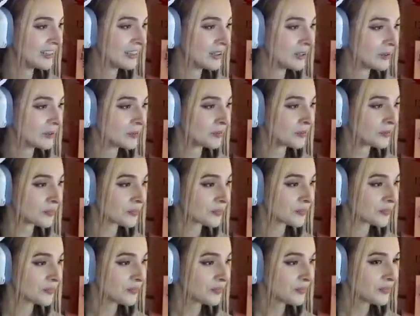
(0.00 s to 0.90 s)

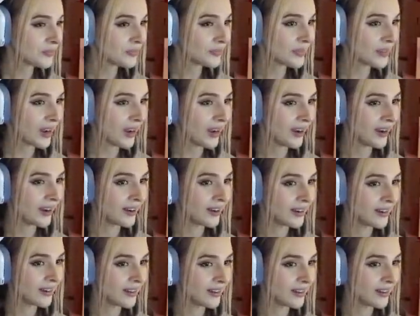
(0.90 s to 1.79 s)

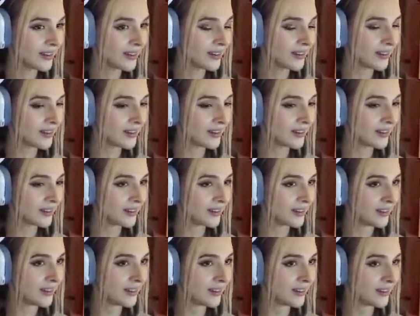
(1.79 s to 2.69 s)

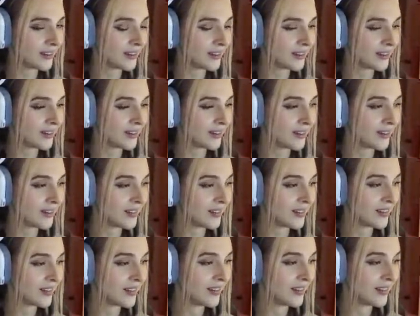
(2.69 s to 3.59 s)

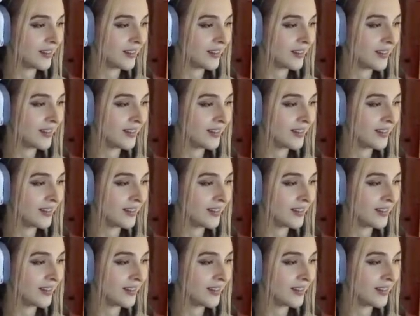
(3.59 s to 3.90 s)
(silence)